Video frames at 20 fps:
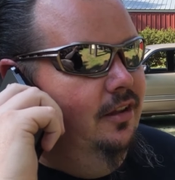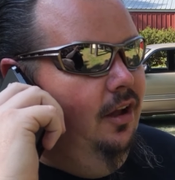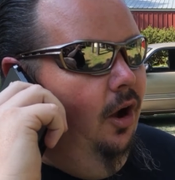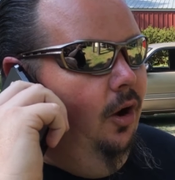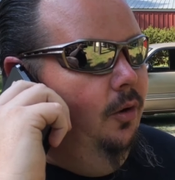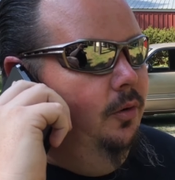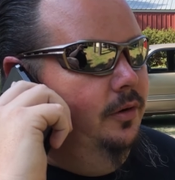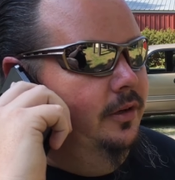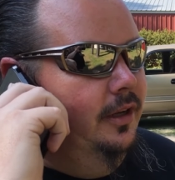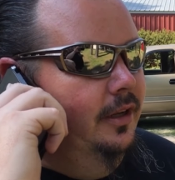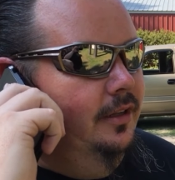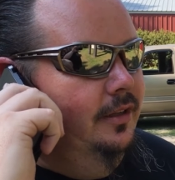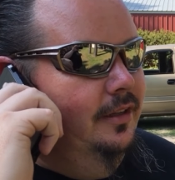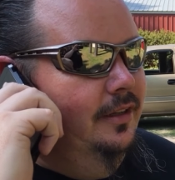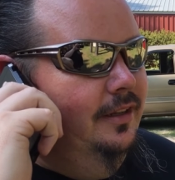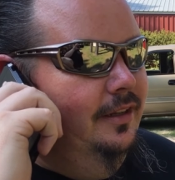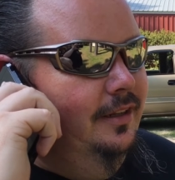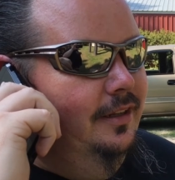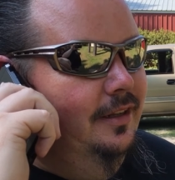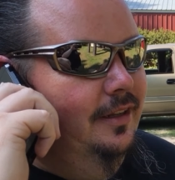Oh, okay.
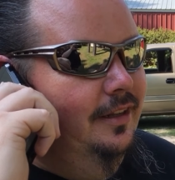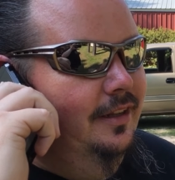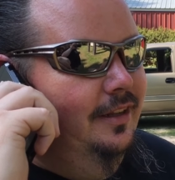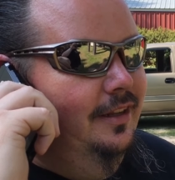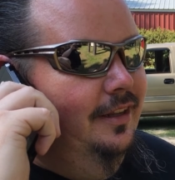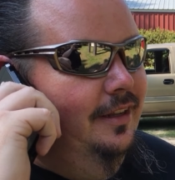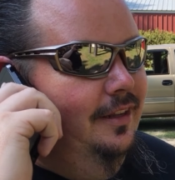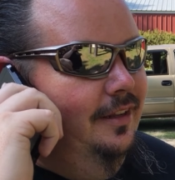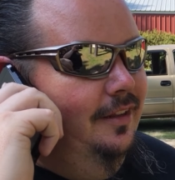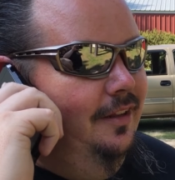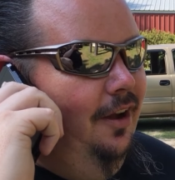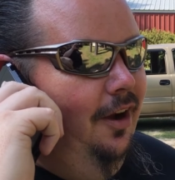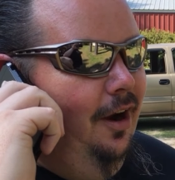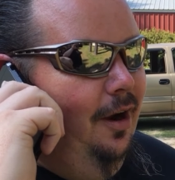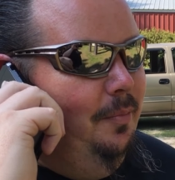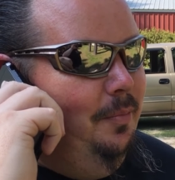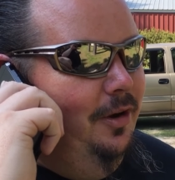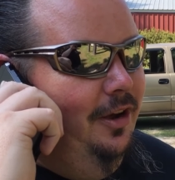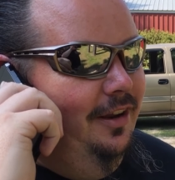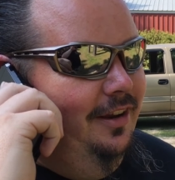All
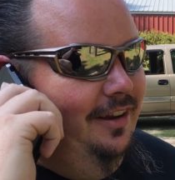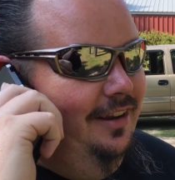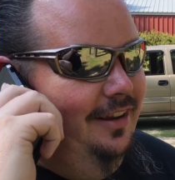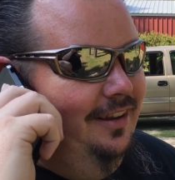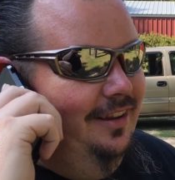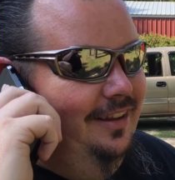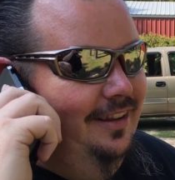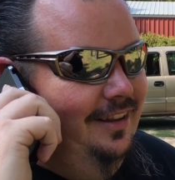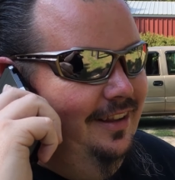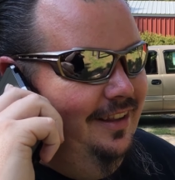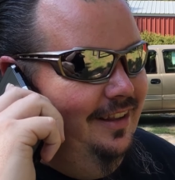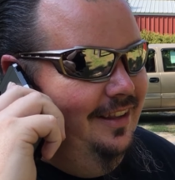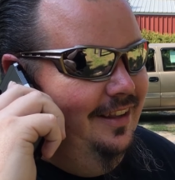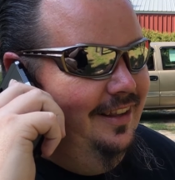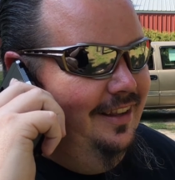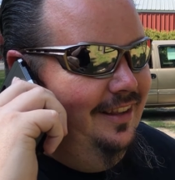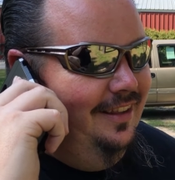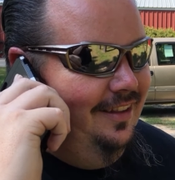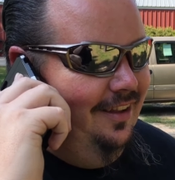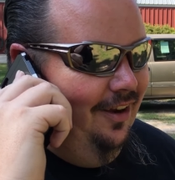right, bud.
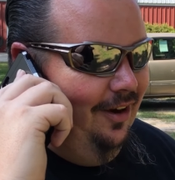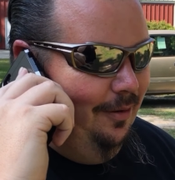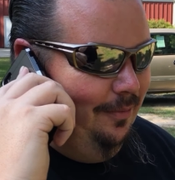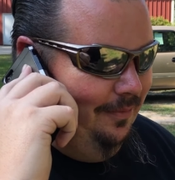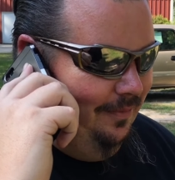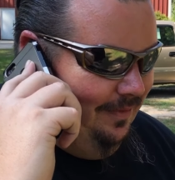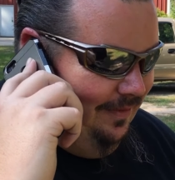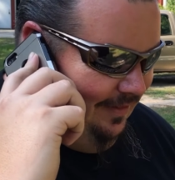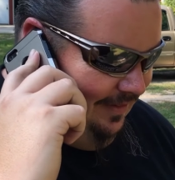All right.